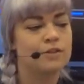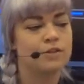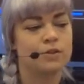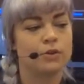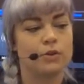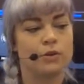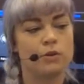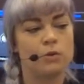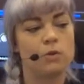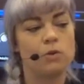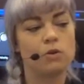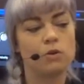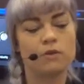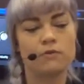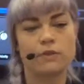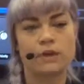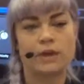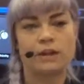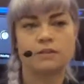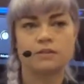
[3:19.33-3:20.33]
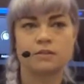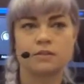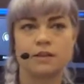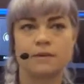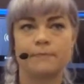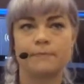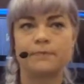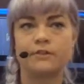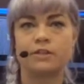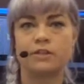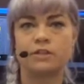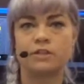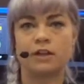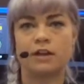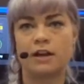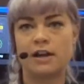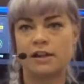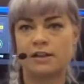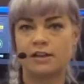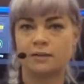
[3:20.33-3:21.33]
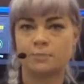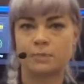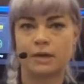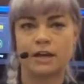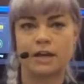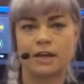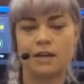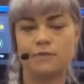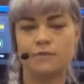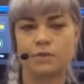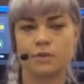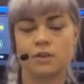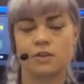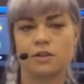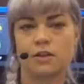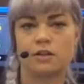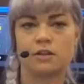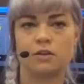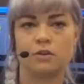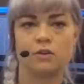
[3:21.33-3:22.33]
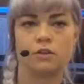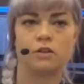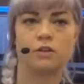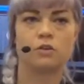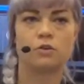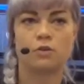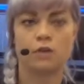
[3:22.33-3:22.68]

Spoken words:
So all of that design and behavior that you can